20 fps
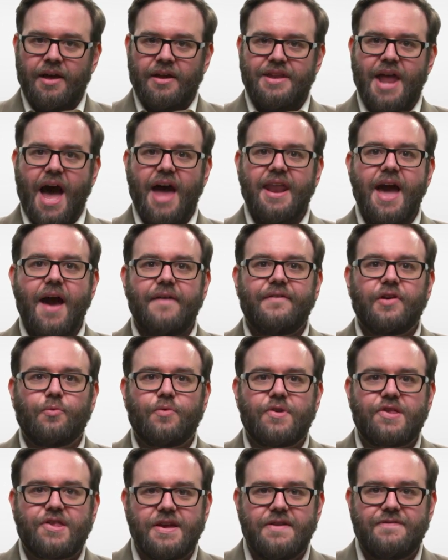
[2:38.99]
Not having
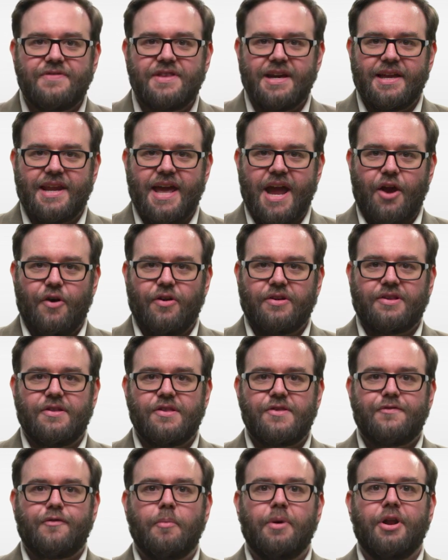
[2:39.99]
received the
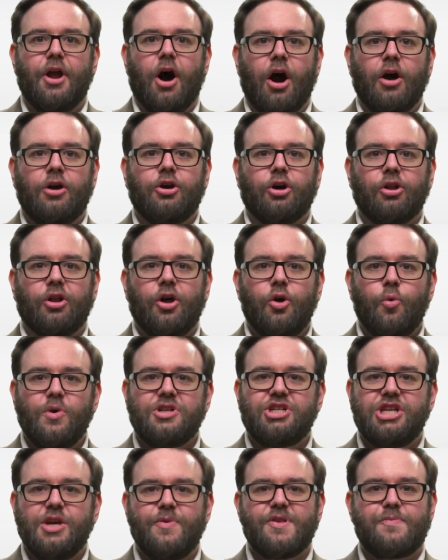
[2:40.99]
inheritance from an uncle,
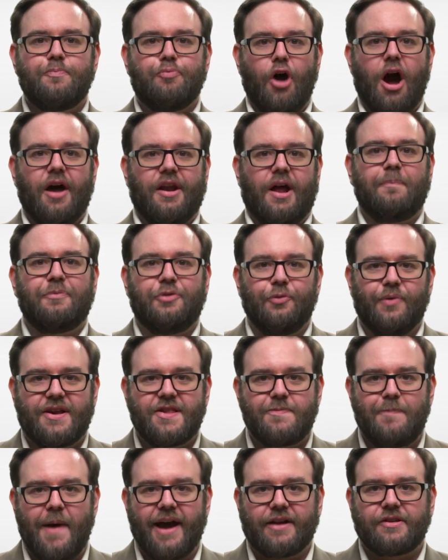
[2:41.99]
which he was brought up to
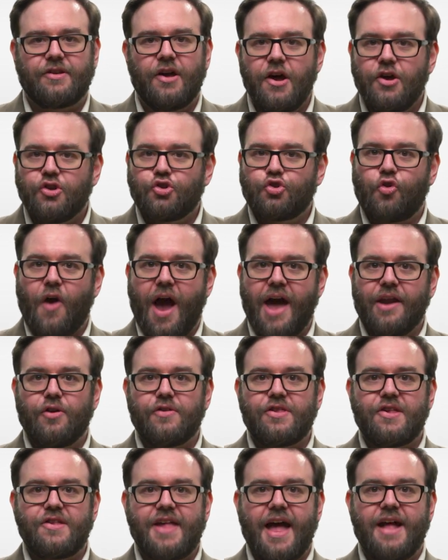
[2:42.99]
expect,
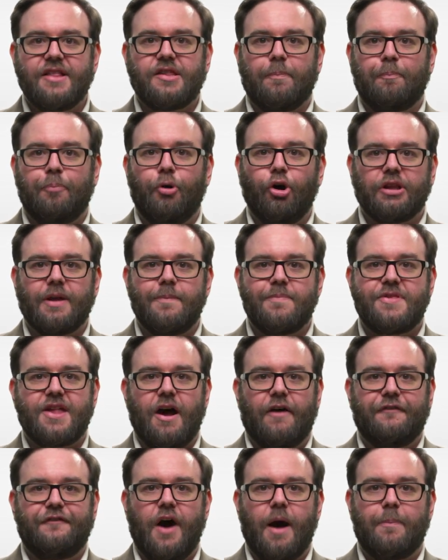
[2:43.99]
Traddles has had to pull
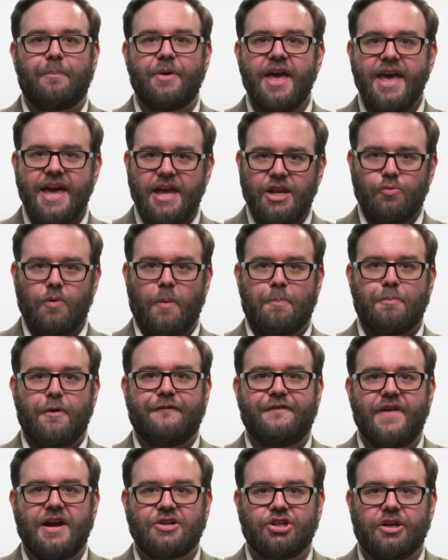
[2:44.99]
himself up into a
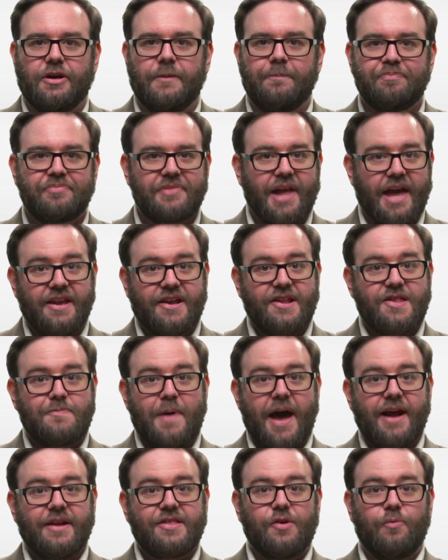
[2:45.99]
profession and
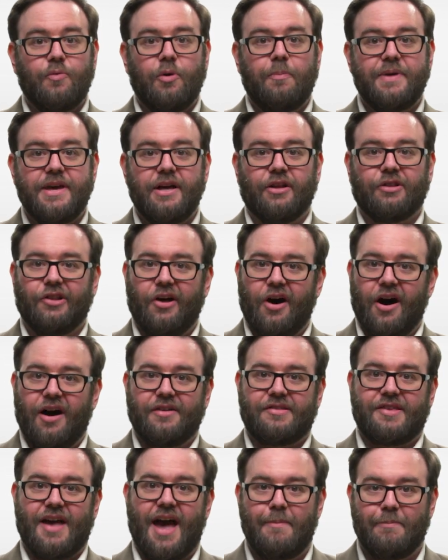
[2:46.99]
expects it will be a
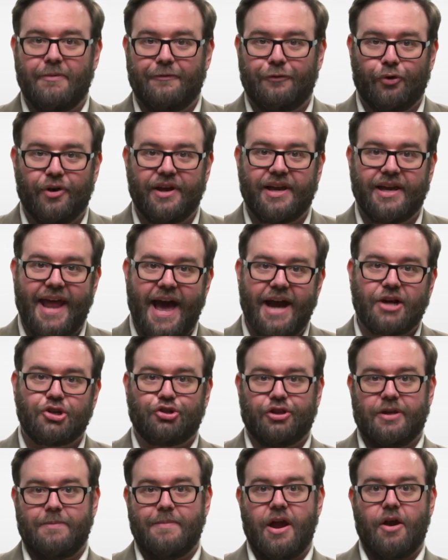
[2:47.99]
long time before he can
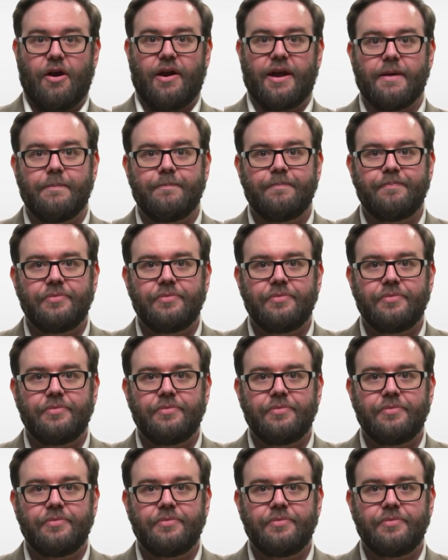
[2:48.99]
actually marry.